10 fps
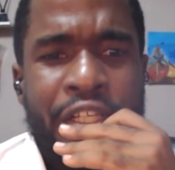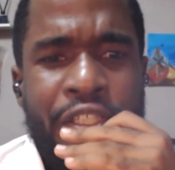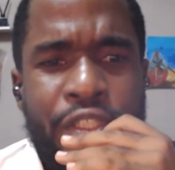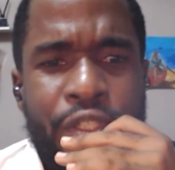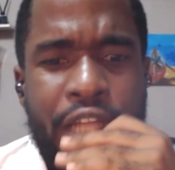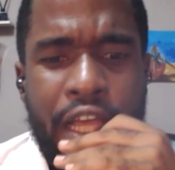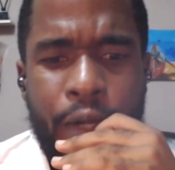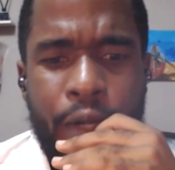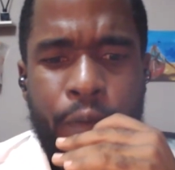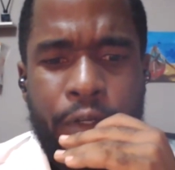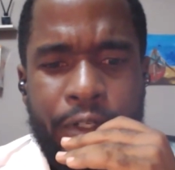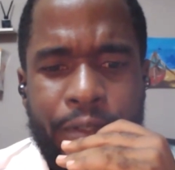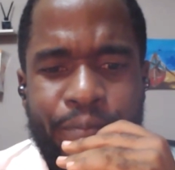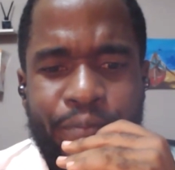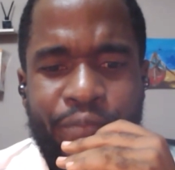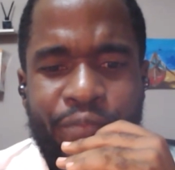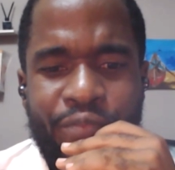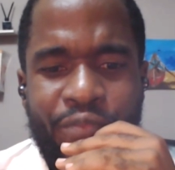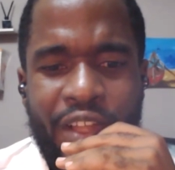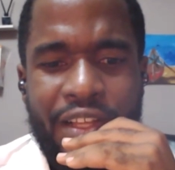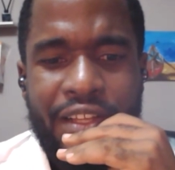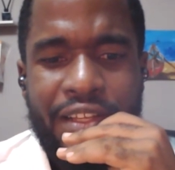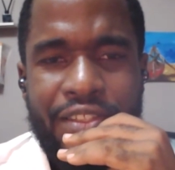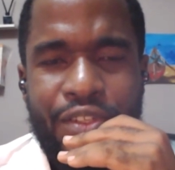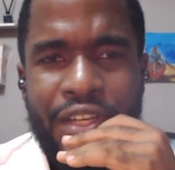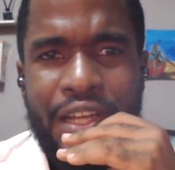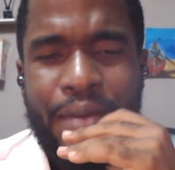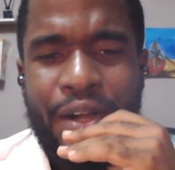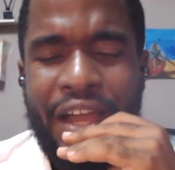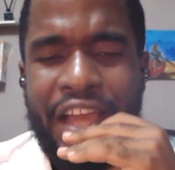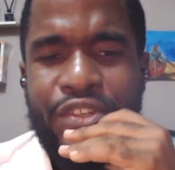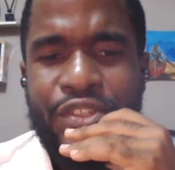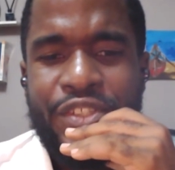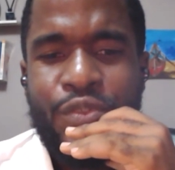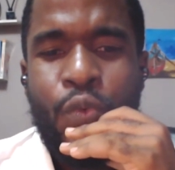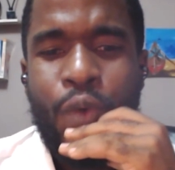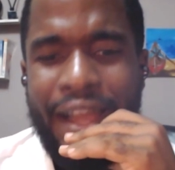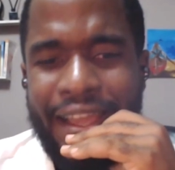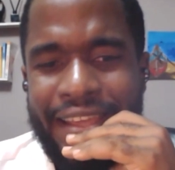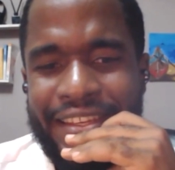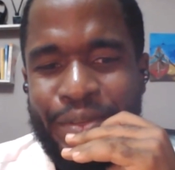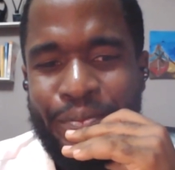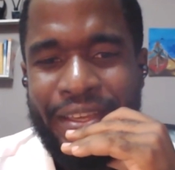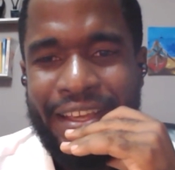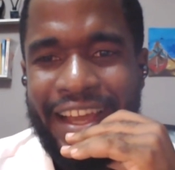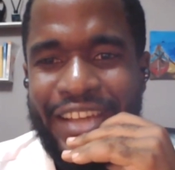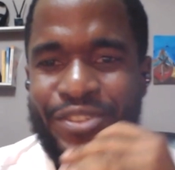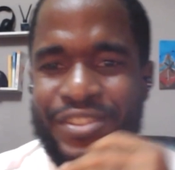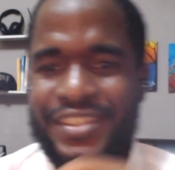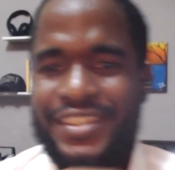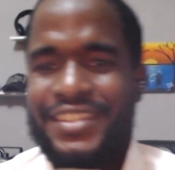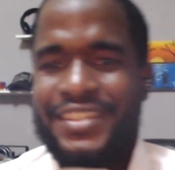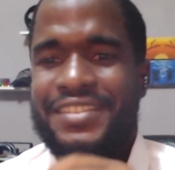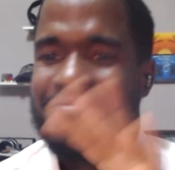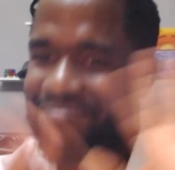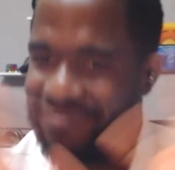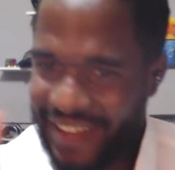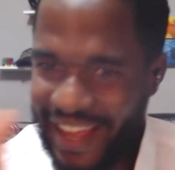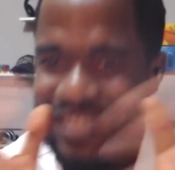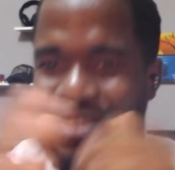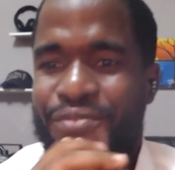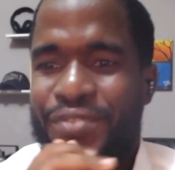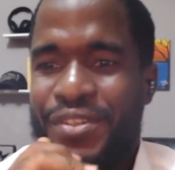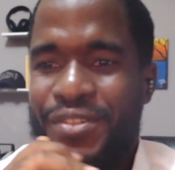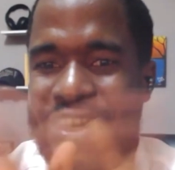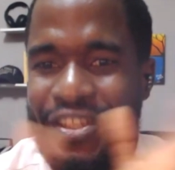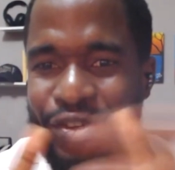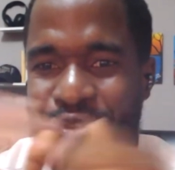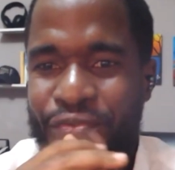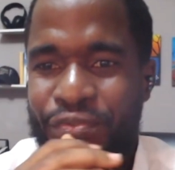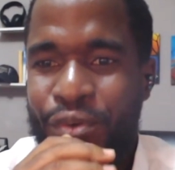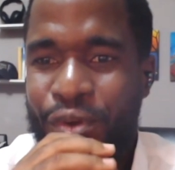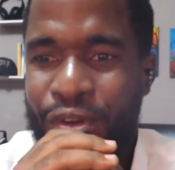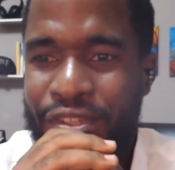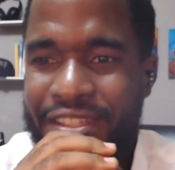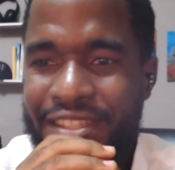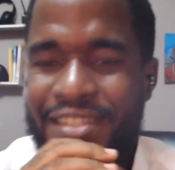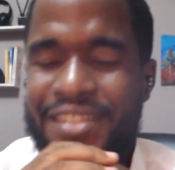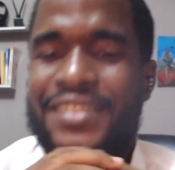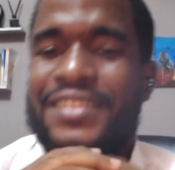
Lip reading: So now, talking about hydrogen, why did you pick hydrogen as your field, as your focus?